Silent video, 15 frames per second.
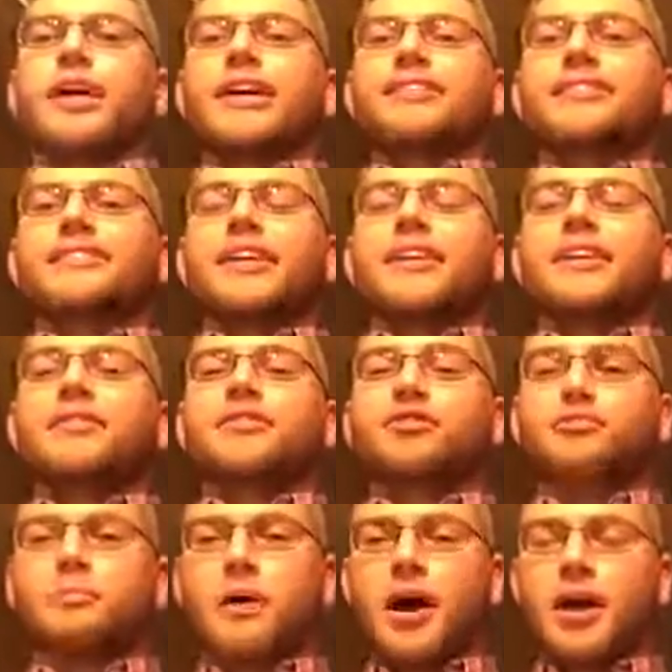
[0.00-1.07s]
extending the
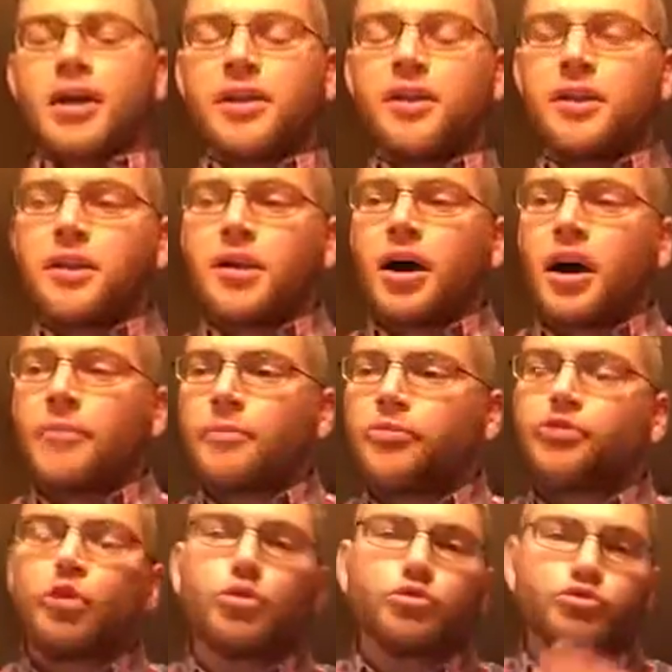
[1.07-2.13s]
spine.
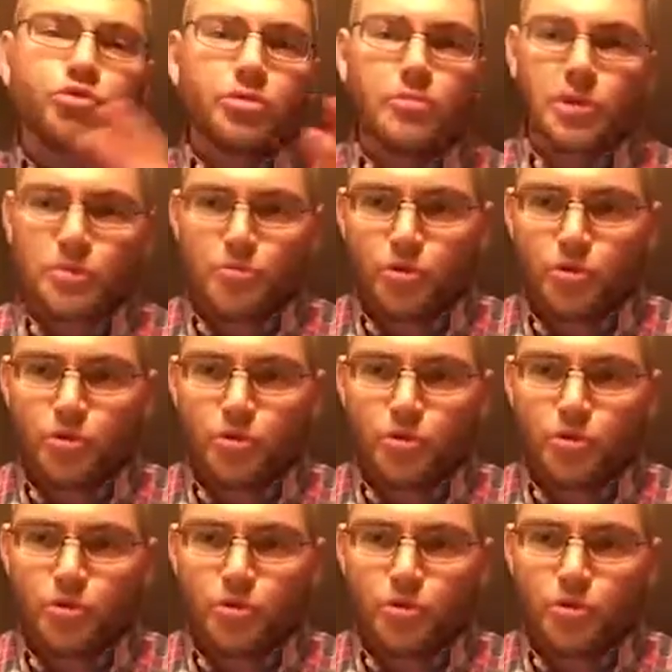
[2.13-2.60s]
There's a whole treatment